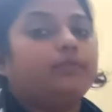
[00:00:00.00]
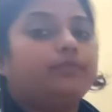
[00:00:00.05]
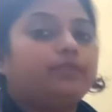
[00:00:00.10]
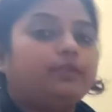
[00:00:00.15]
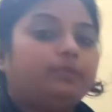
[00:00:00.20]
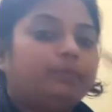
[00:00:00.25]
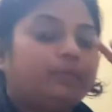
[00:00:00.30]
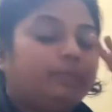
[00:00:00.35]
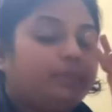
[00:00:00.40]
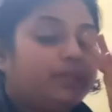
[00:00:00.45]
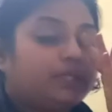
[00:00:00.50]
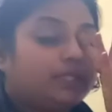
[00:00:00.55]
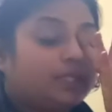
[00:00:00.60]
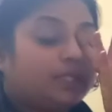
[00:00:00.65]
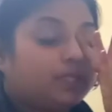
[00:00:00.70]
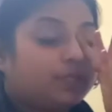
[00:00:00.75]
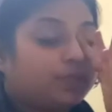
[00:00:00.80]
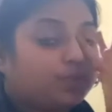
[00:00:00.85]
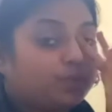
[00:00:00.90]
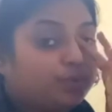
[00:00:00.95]
we'll be
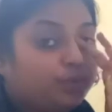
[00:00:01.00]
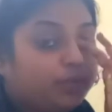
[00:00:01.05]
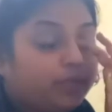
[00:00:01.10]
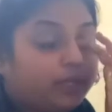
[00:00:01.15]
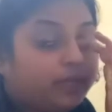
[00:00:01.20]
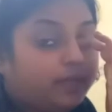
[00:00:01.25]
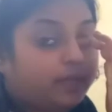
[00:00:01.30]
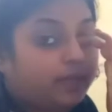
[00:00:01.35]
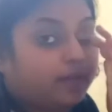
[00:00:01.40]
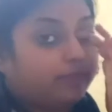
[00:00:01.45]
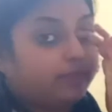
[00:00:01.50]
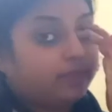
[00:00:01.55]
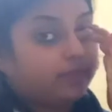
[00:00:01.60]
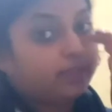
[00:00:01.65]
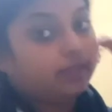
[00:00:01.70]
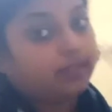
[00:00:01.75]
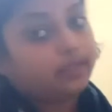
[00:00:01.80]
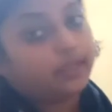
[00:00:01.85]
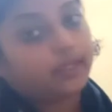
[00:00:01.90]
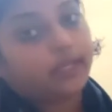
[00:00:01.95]
meeting soon in our
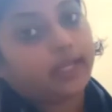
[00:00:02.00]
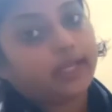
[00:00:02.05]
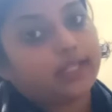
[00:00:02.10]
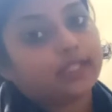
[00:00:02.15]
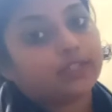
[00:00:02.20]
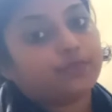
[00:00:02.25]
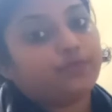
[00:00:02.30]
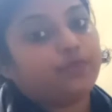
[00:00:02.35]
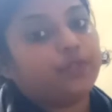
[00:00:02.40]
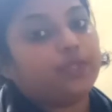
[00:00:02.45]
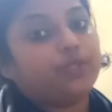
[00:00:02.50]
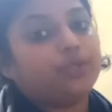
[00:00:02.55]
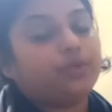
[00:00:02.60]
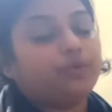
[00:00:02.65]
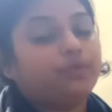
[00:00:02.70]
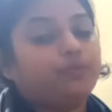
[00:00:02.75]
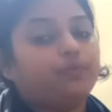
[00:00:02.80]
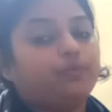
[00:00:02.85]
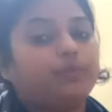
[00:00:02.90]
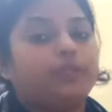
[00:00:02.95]
next
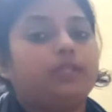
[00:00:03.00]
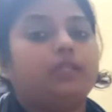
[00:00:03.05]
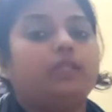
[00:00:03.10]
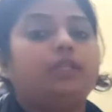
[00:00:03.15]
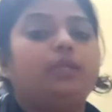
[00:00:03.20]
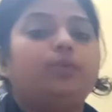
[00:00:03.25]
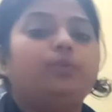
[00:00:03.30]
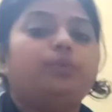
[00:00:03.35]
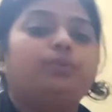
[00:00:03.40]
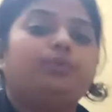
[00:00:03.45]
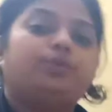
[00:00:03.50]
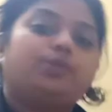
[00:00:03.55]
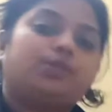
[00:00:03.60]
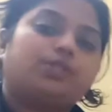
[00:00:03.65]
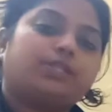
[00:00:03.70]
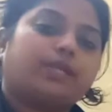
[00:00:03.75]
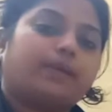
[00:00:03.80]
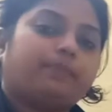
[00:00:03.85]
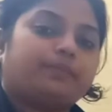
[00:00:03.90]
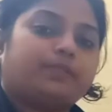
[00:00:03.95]
video with the new
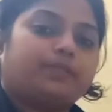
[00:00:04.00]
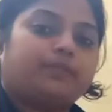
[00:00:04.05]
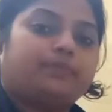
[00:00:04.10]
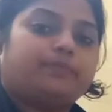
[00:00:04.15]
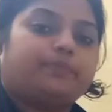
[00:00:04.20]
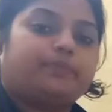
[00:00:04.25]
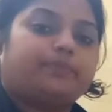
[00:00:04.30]
chapter.